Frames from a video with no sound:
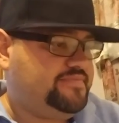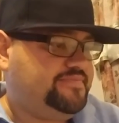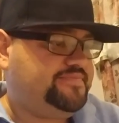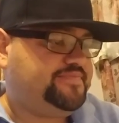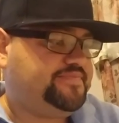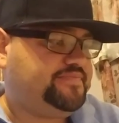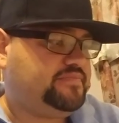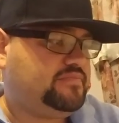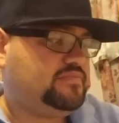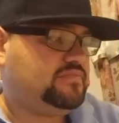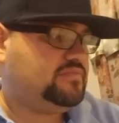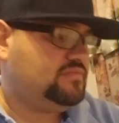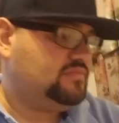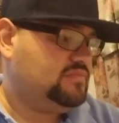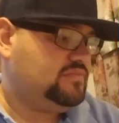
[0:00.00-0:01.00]

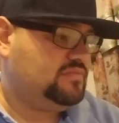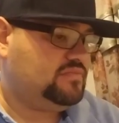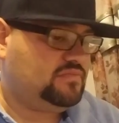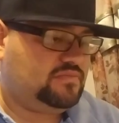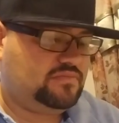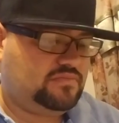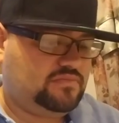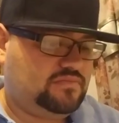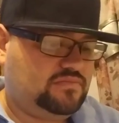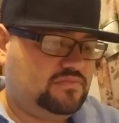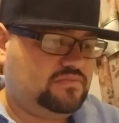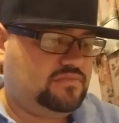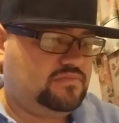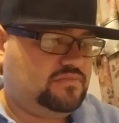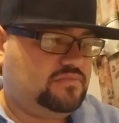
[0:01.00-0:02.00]

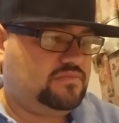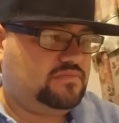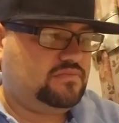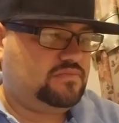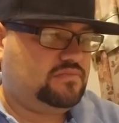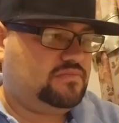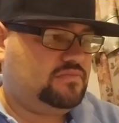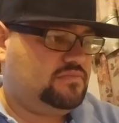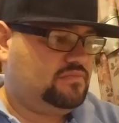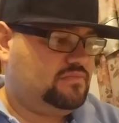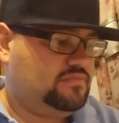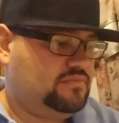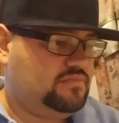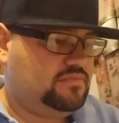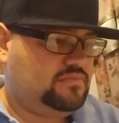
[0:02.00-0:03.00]

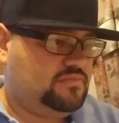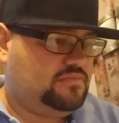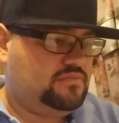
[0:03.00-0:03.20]
No one is speaking in this clip.